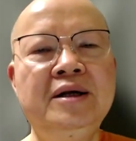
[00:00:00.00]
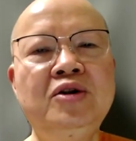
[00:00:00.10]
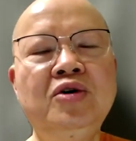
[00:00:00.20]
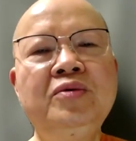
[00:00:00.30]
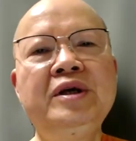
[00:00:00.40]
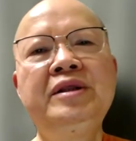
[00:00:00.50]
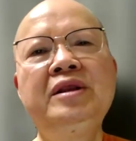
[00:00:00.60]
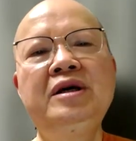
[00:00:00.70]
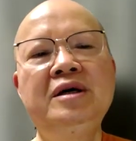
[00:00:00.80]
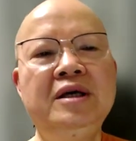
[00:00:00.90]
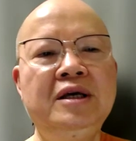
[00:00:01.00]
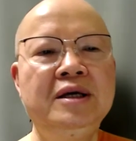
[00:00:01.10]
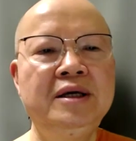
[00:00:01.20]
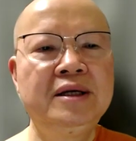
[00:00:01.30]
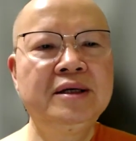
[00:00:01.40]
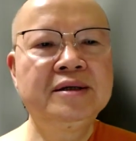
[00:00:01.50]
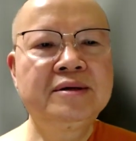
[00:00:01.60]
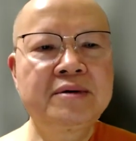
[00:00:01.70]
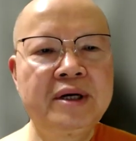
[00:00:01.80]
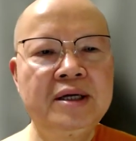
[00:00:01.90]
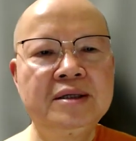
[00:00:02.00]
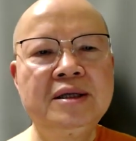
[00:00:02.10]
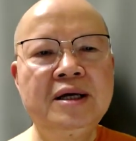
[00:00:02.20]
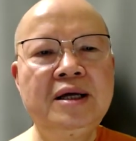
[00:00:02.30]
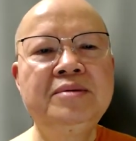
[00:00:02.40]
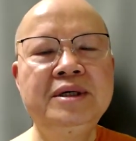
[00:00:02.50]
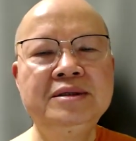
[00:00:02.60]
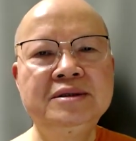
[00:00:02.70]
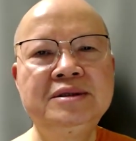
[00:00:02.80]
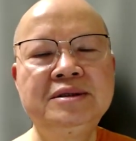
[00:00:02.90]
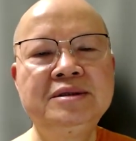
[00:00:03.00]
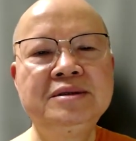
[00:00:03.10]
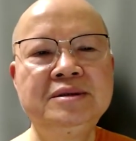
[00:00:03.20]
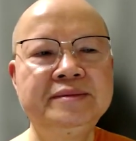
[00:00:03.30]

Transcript: Knowing the great elements,